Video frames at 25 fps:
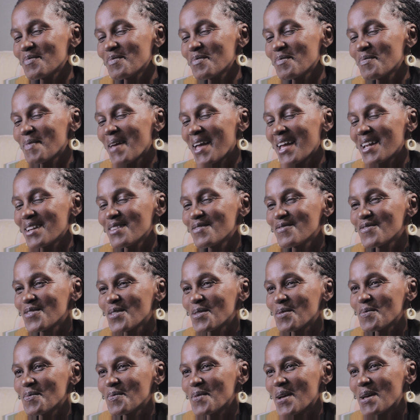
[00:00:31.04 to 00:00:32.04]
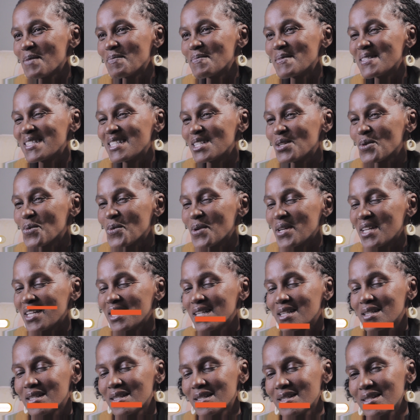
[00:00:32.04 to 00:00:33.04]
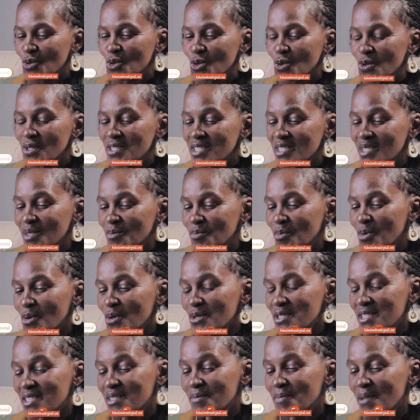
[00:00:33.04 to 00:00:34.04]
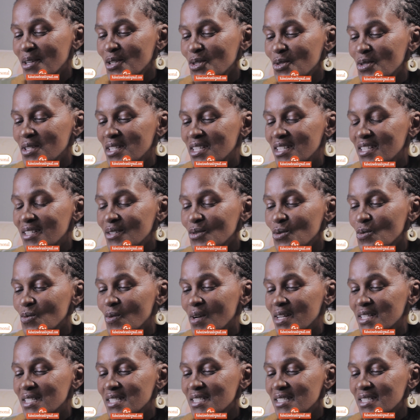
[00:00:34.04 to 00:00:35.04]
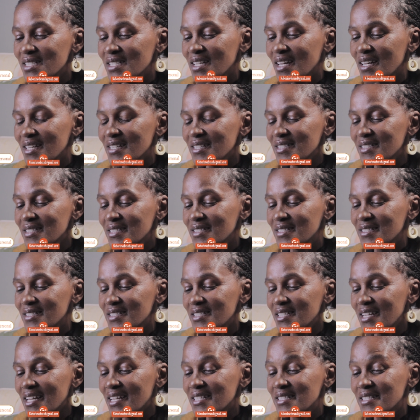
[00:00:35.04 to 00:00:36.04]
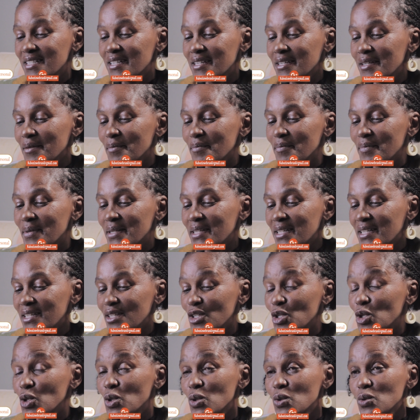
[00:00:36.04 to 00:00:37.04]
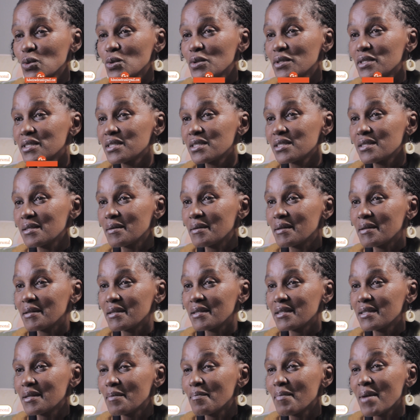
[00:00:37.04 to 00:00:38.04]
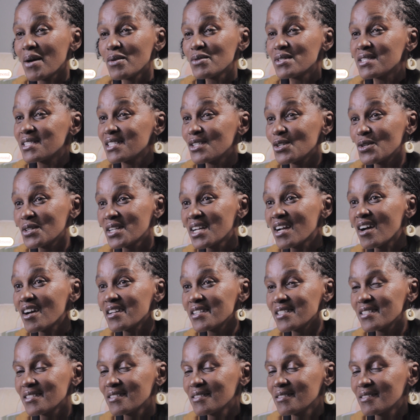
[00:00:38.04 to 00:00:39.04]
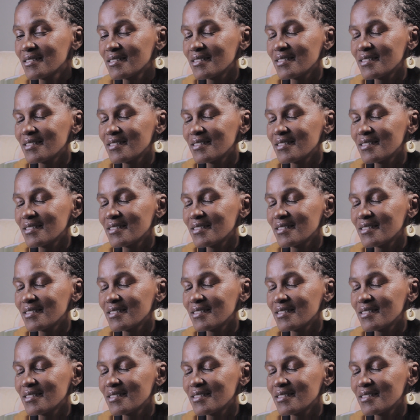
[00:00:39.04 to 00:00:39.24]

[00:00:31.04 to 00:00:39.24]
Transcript: man from Mzinoni. Nozipho Sibanyoni, what she does is she has a company called the Mount Zion Garden.